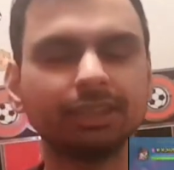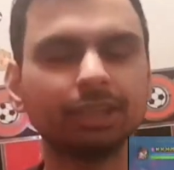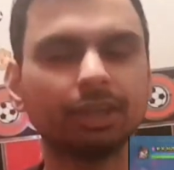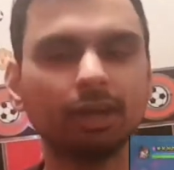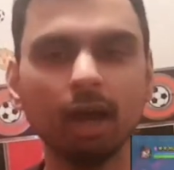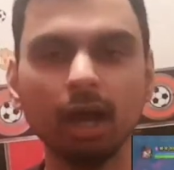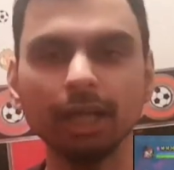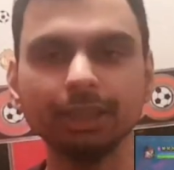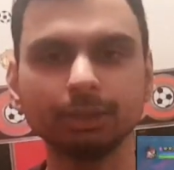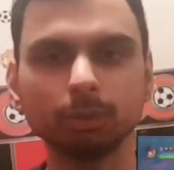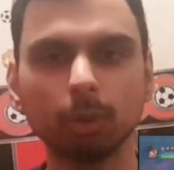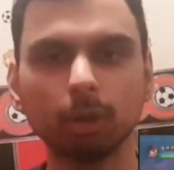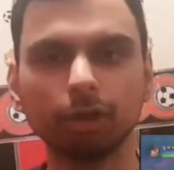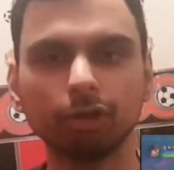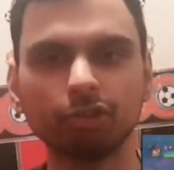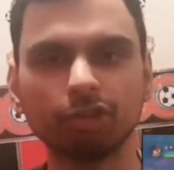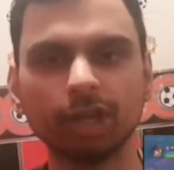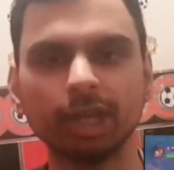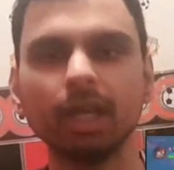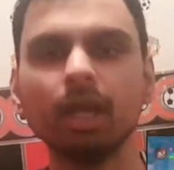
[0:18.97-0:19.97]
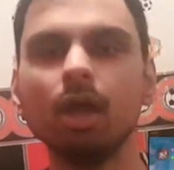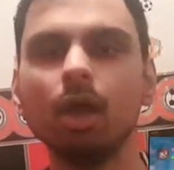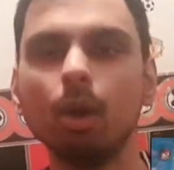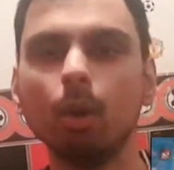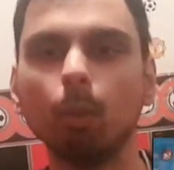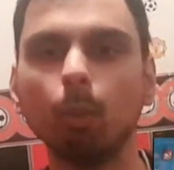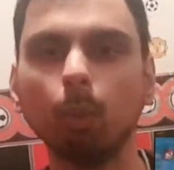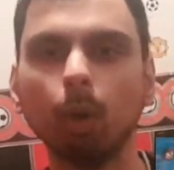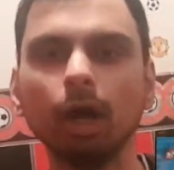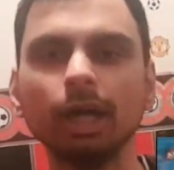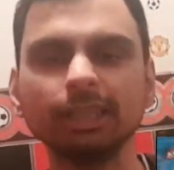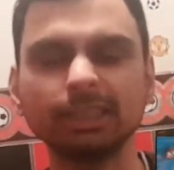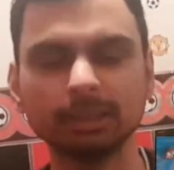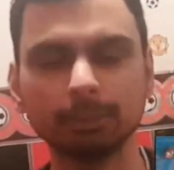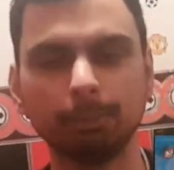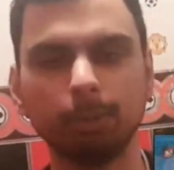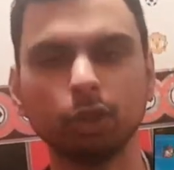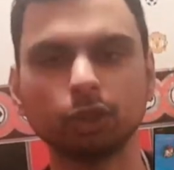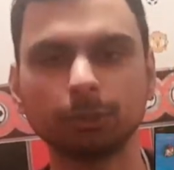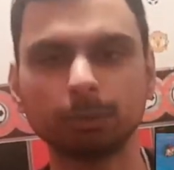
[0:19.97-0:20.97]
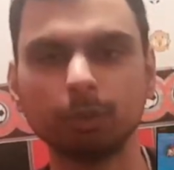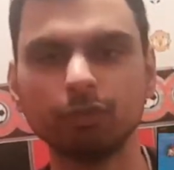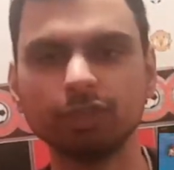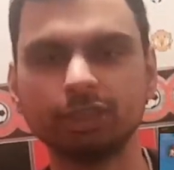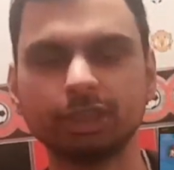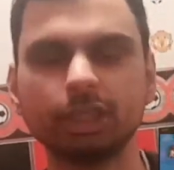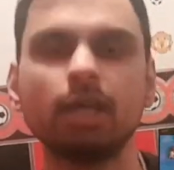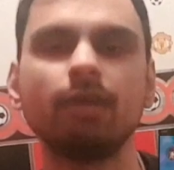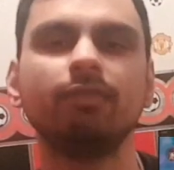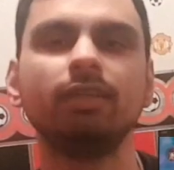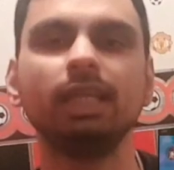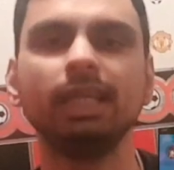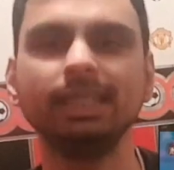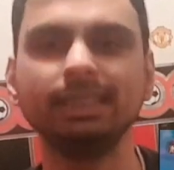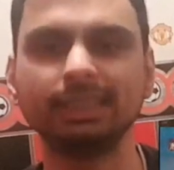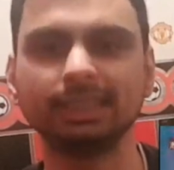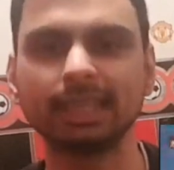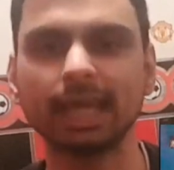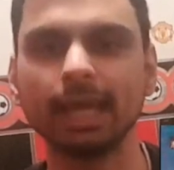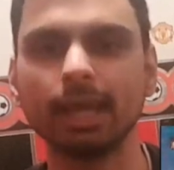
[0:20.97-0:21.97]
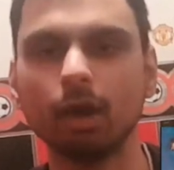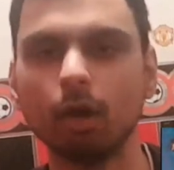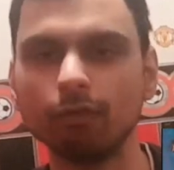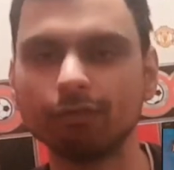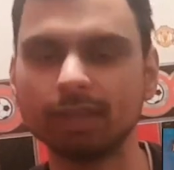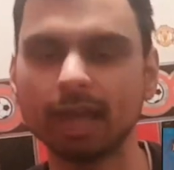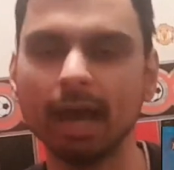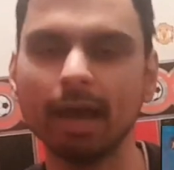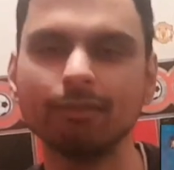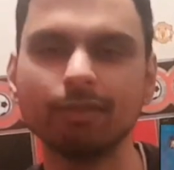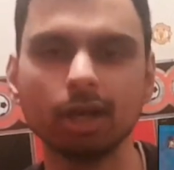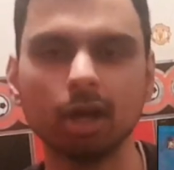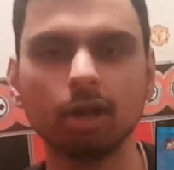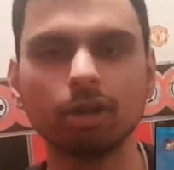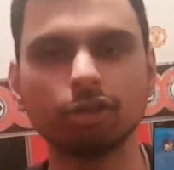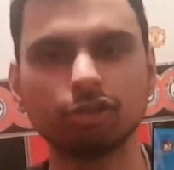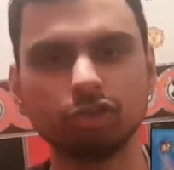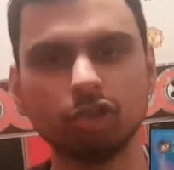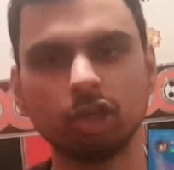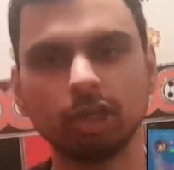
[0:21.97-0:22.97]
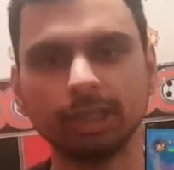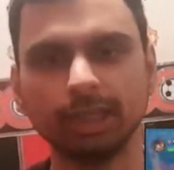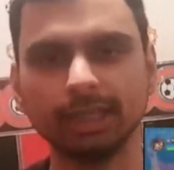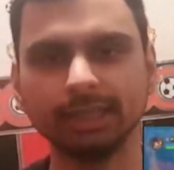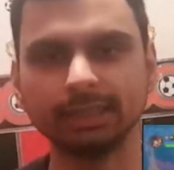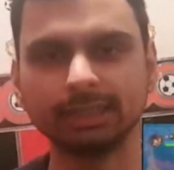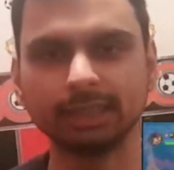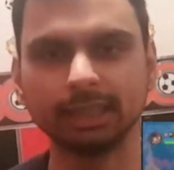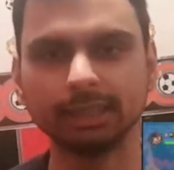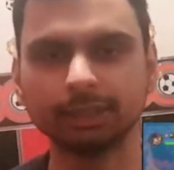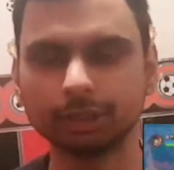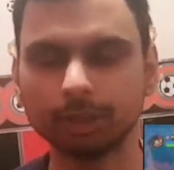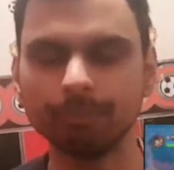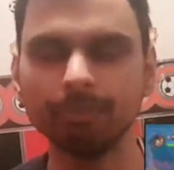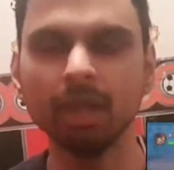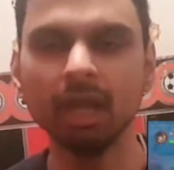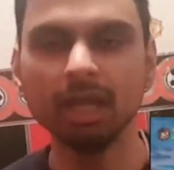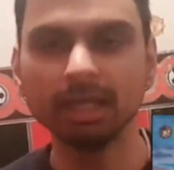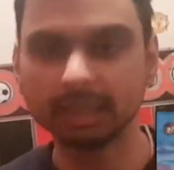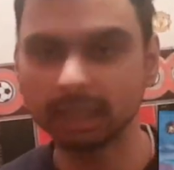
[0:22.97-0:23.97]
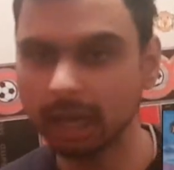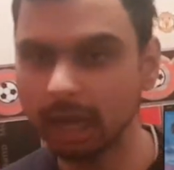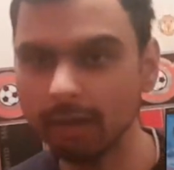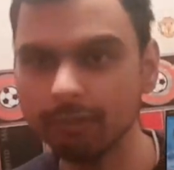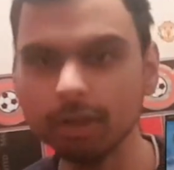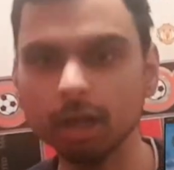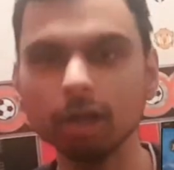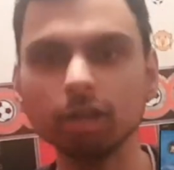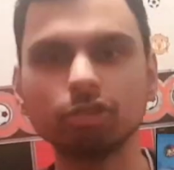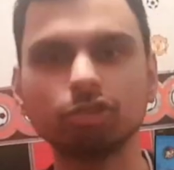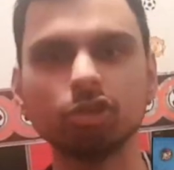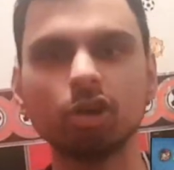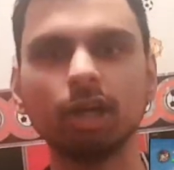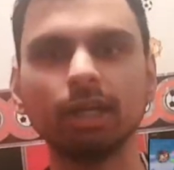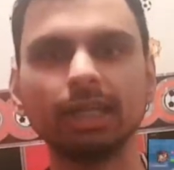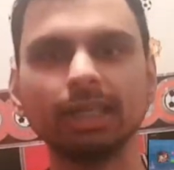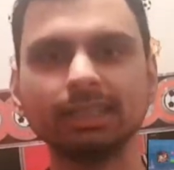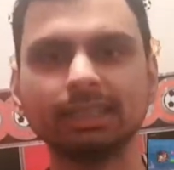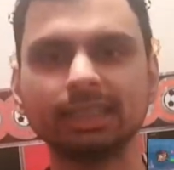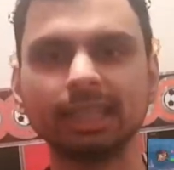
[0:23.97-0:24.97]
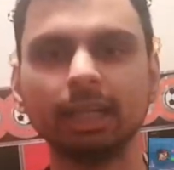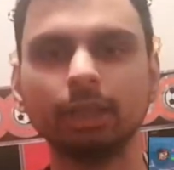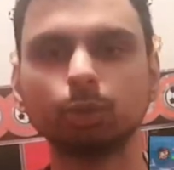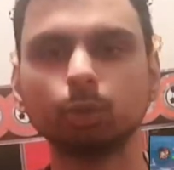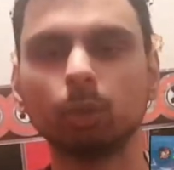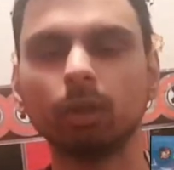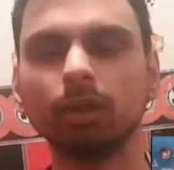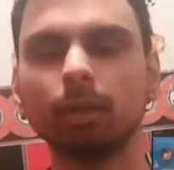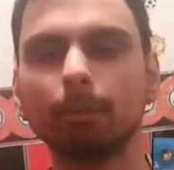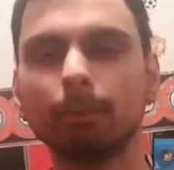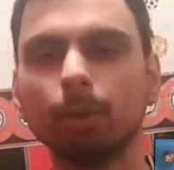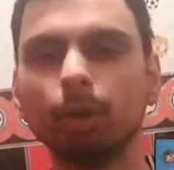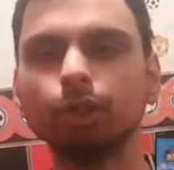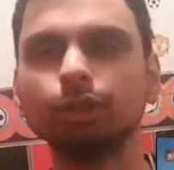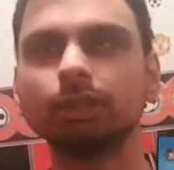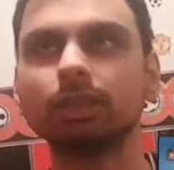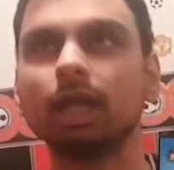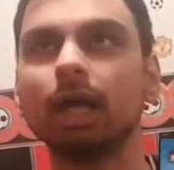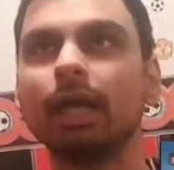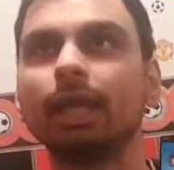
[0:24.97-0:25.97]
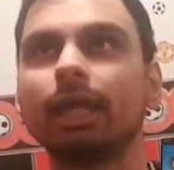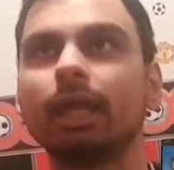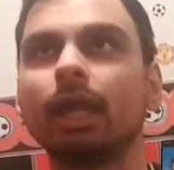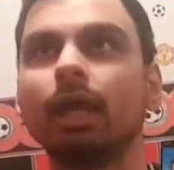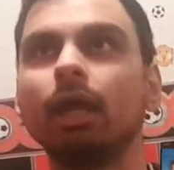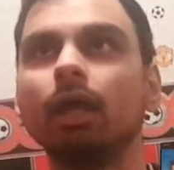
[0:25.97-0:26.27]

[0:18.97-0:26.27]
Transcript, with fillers: So guys, you're wondering, what is the possible return release date of the Ariana Grande skin? So the Ariana Grande skin is one of the most like